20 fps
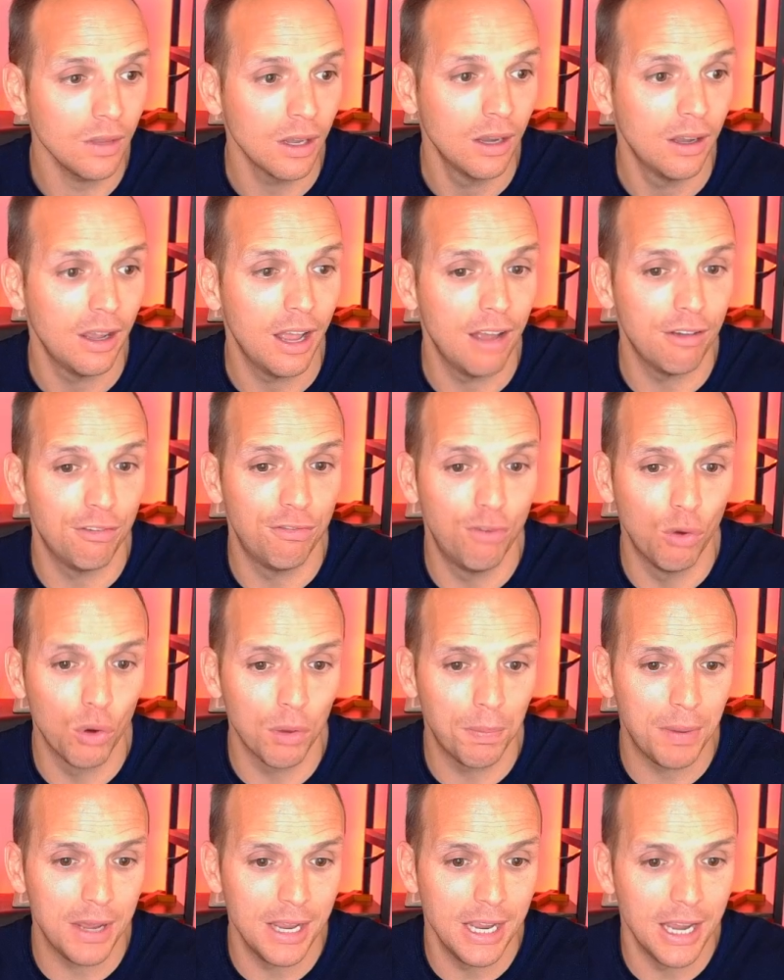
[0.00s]
at 4
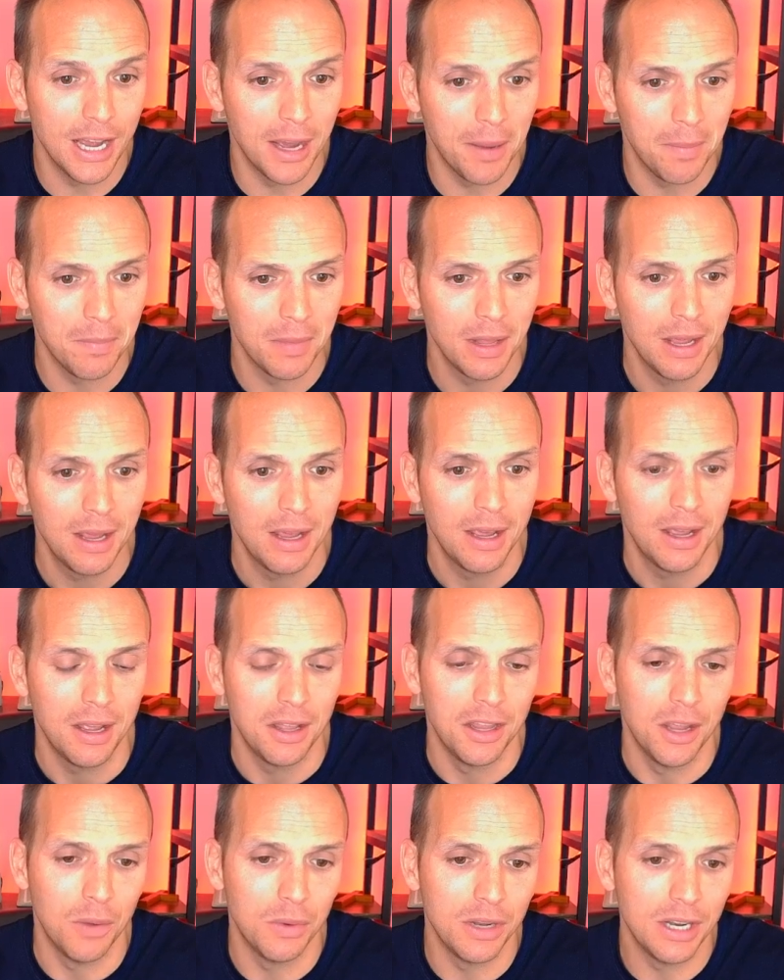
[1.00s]
p.m.
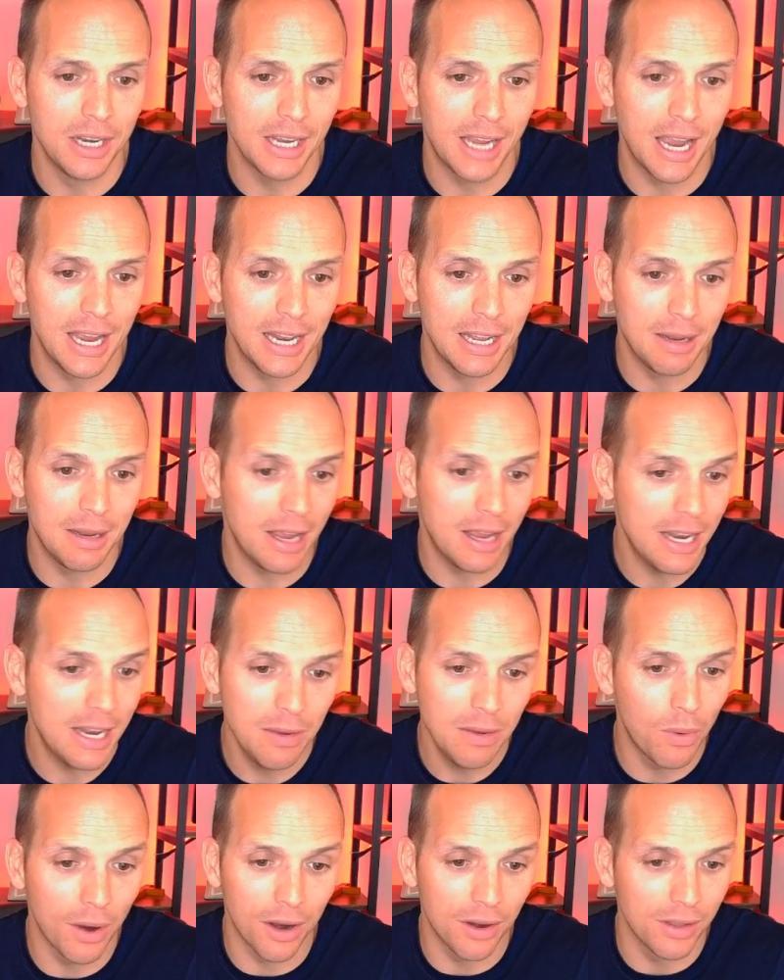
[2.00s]
that would indicate in,
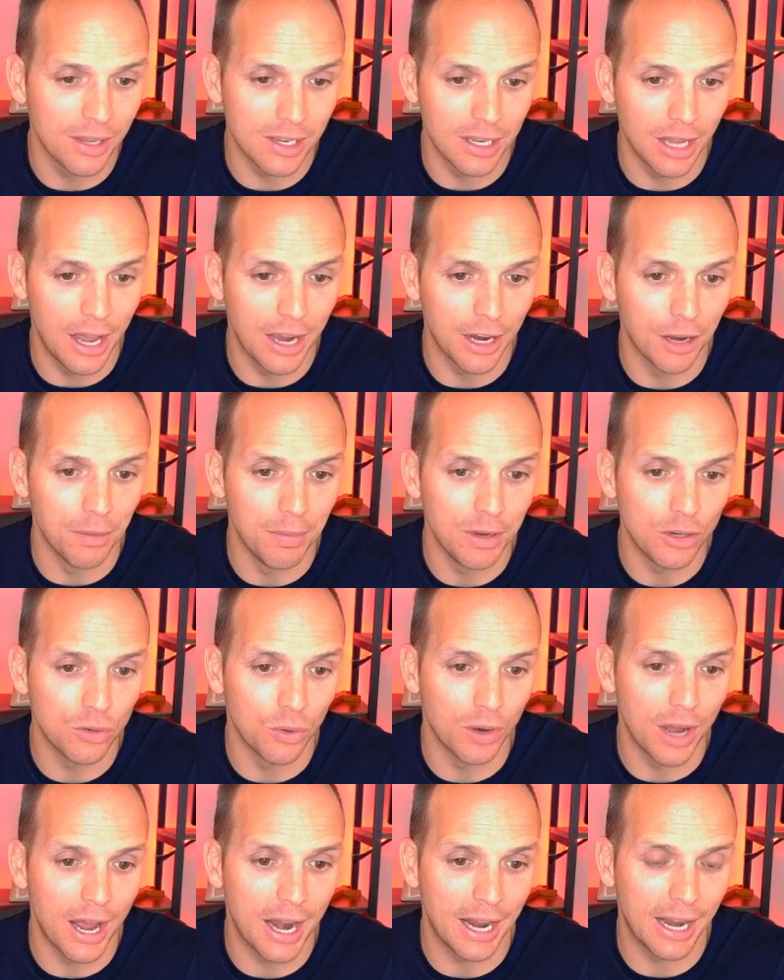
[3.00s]
anywhere in this line could be
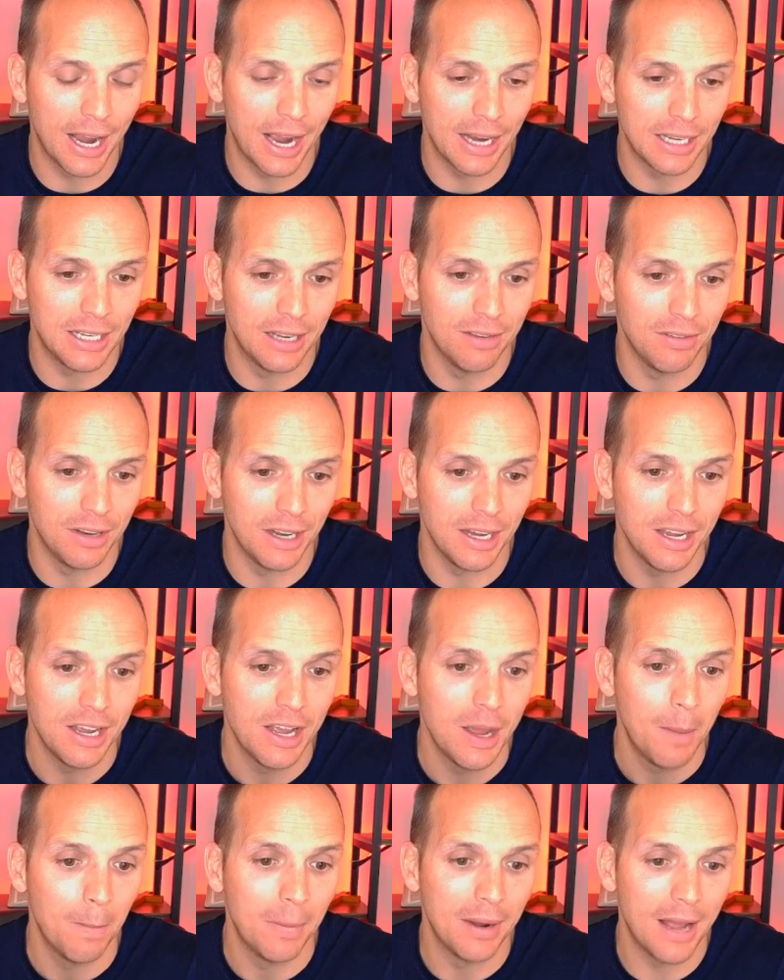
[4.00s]
tornadic activity,
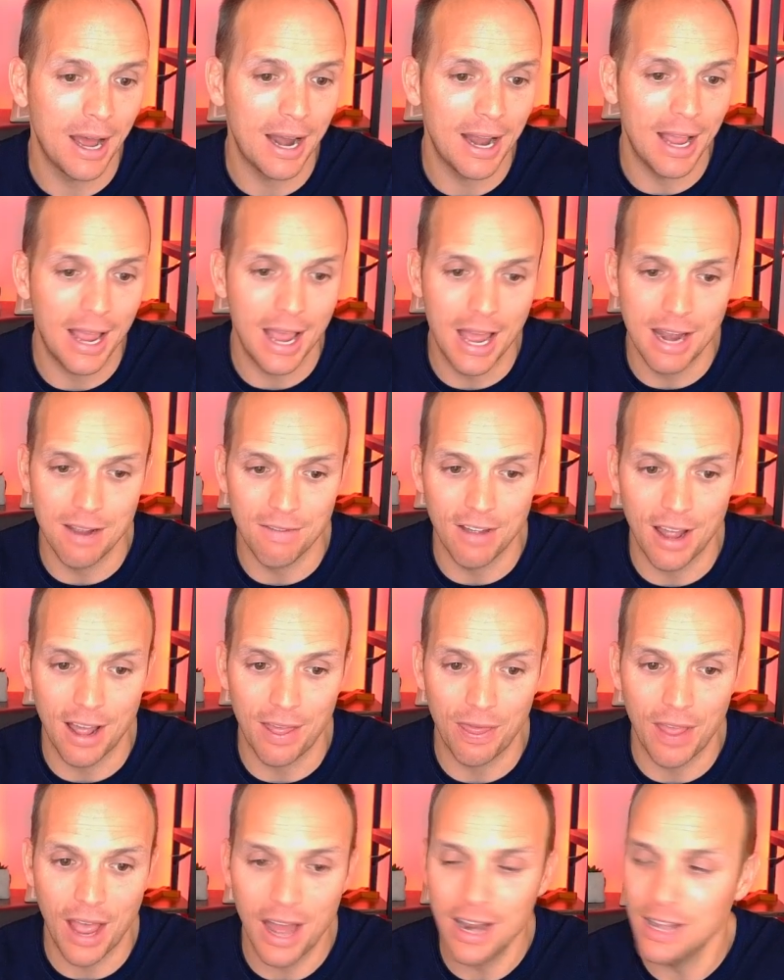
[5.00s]
but out ahead of
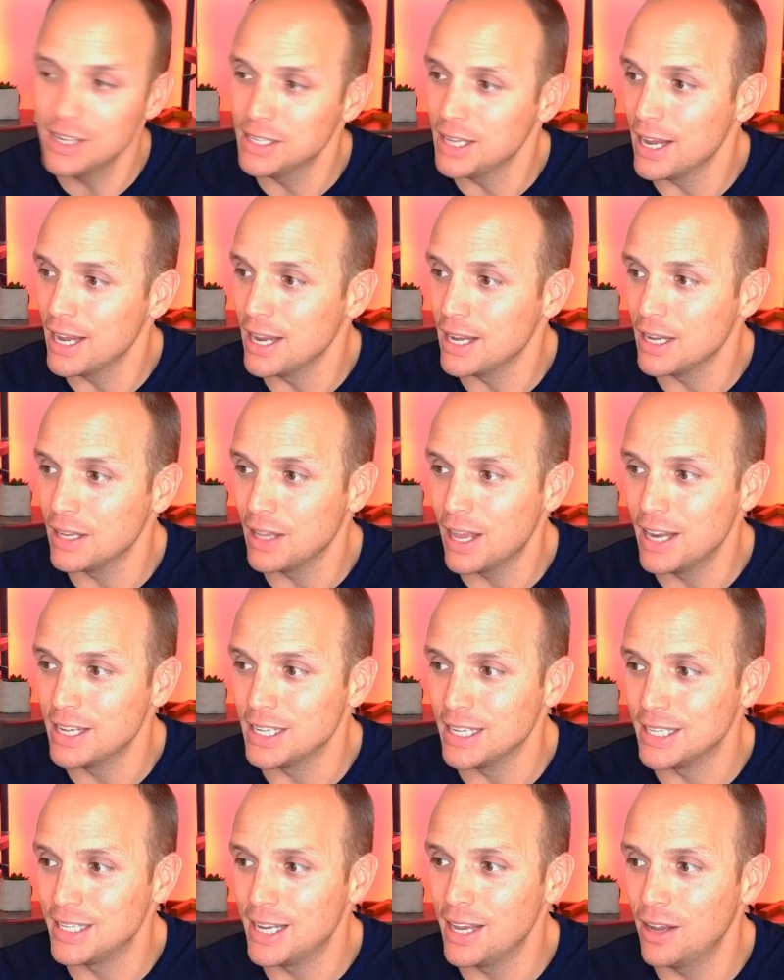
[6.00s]
that, that is a that is
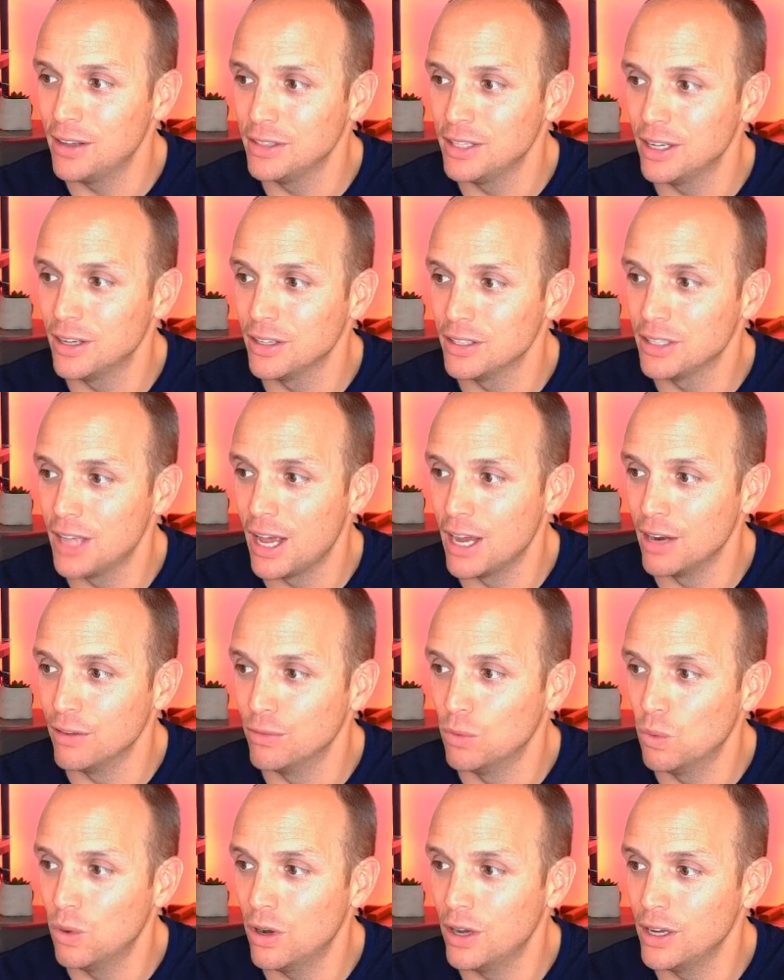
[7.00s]
a telltale sign
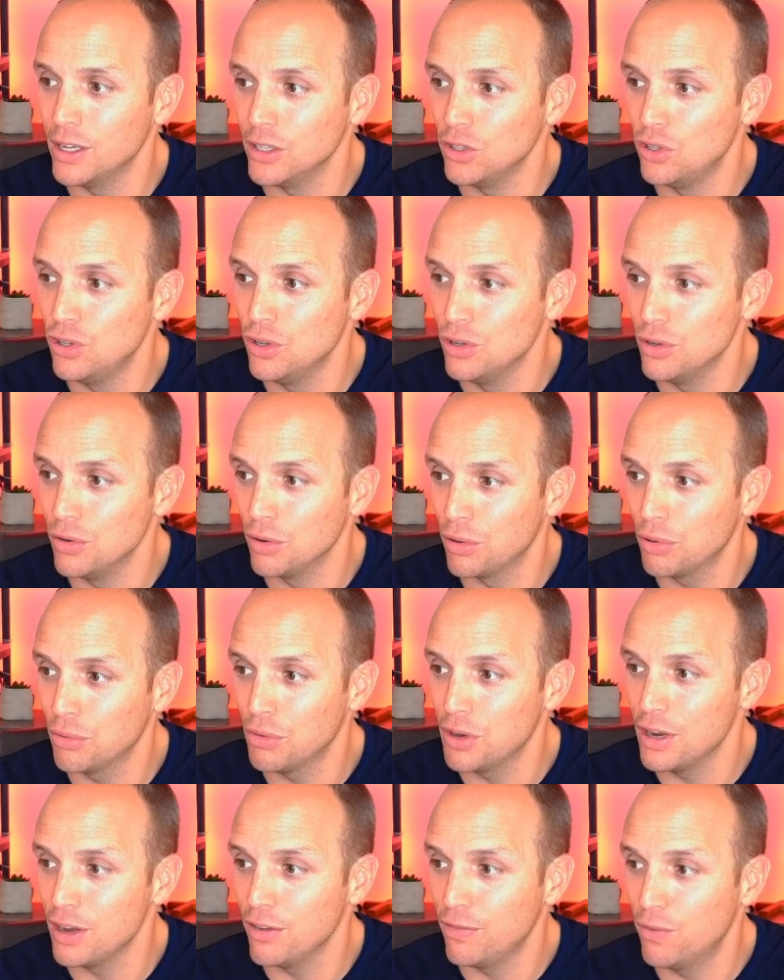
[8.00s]
of one, two,
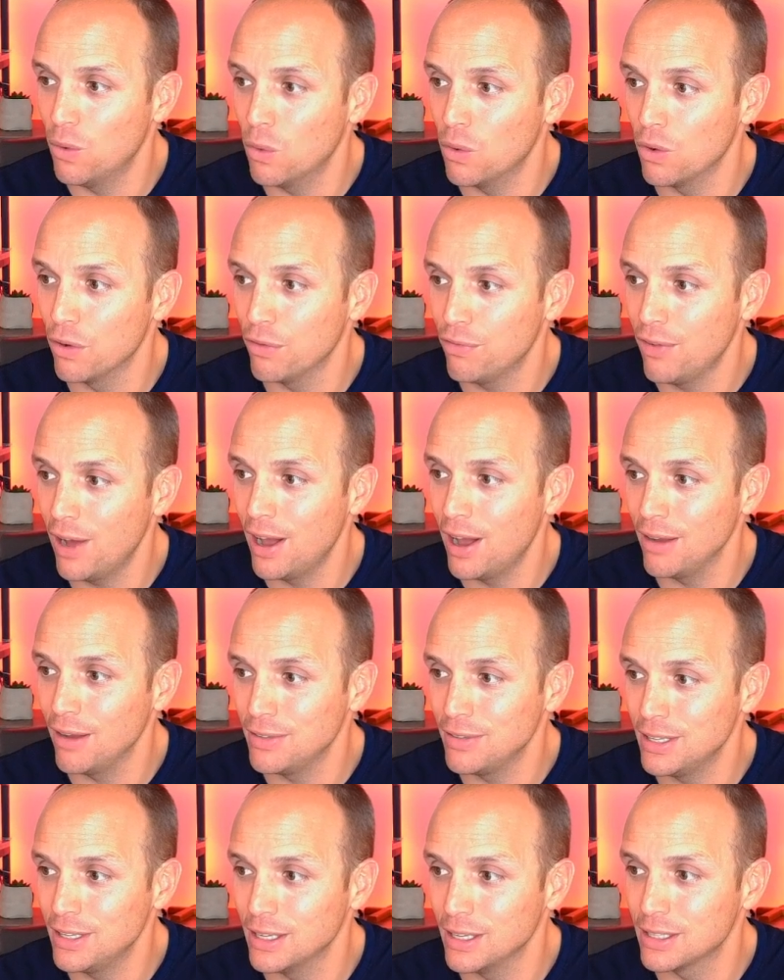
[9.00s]
three, four,
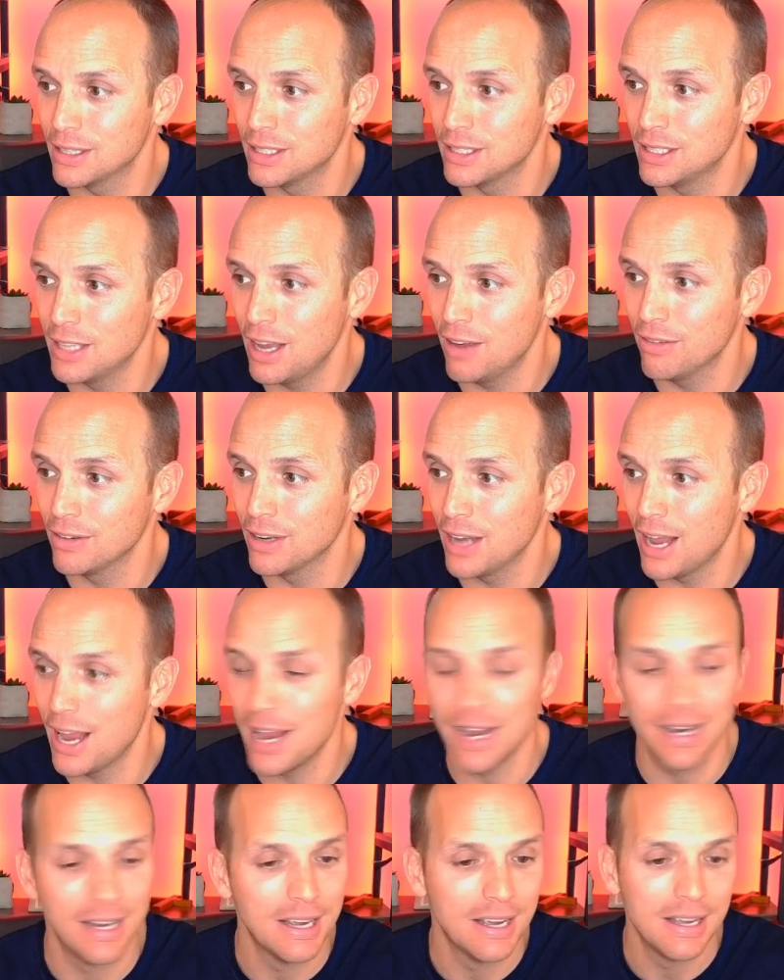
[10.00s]
five, six, seven,
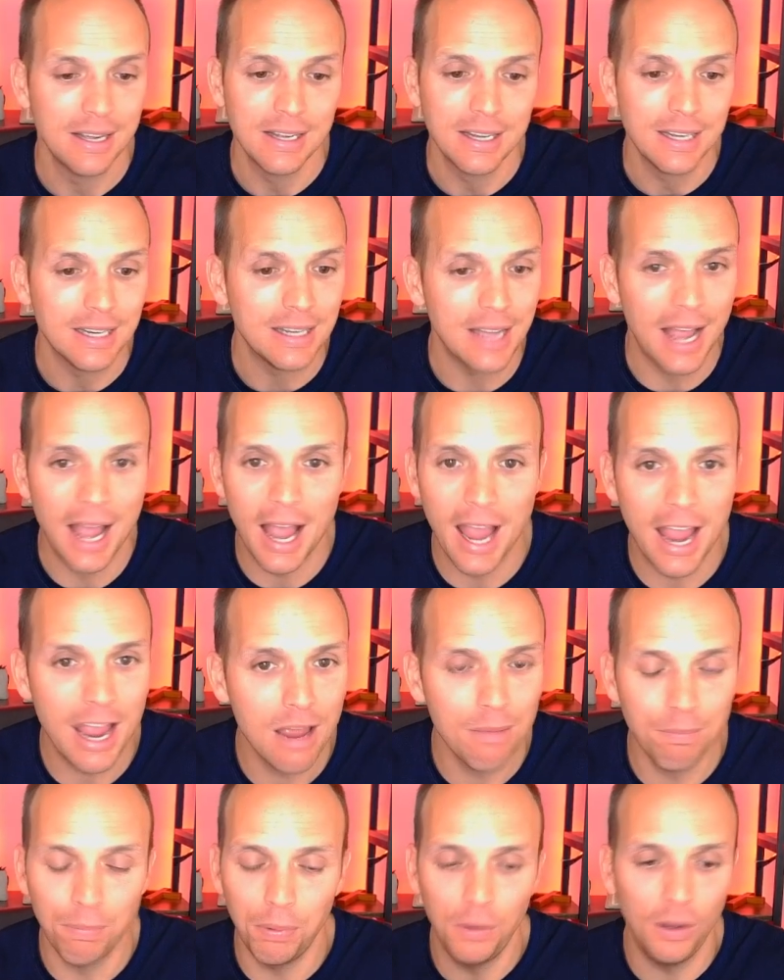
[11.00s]
eight,
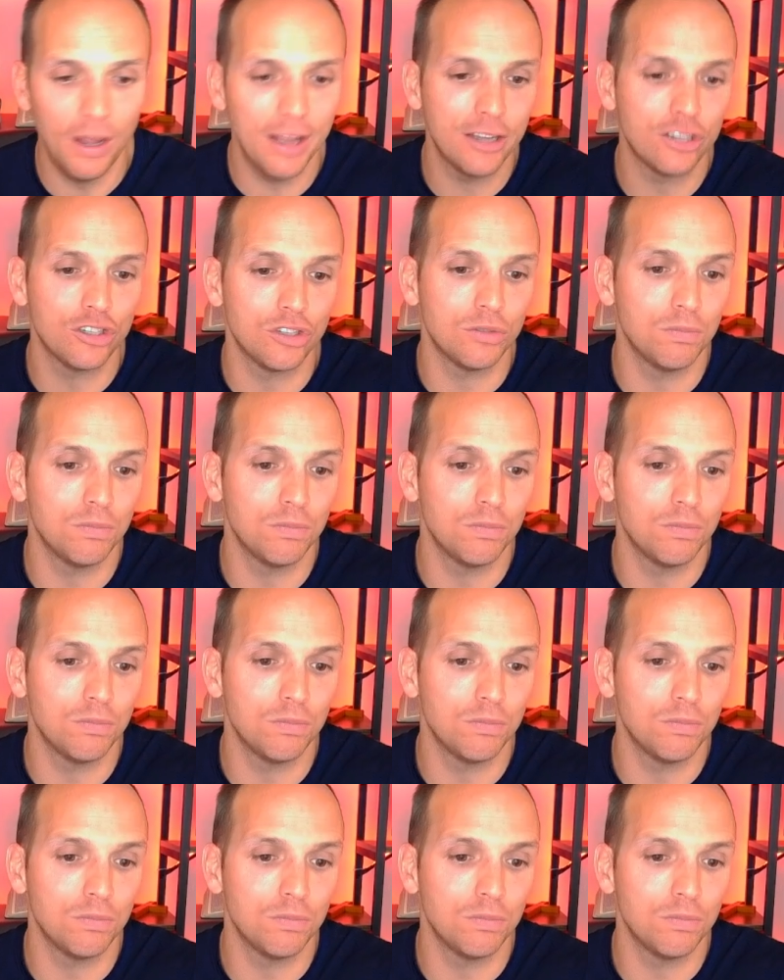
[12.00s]
eight plus